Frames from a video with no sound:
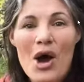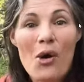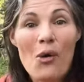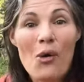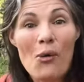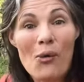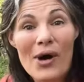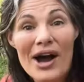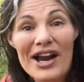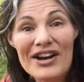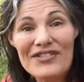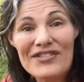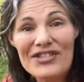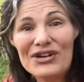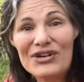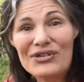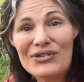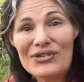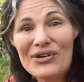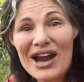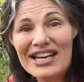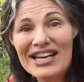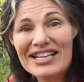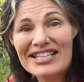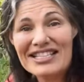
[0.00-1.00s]
One of the
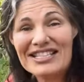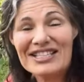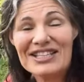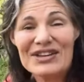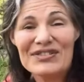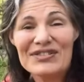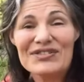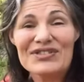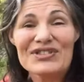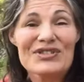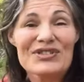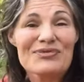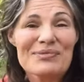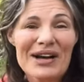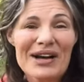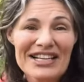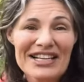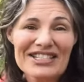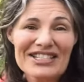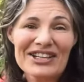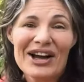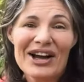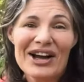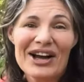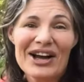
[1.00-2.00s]
greatest gifts of my
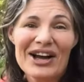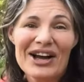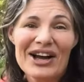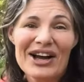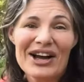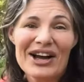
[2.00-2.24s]
time.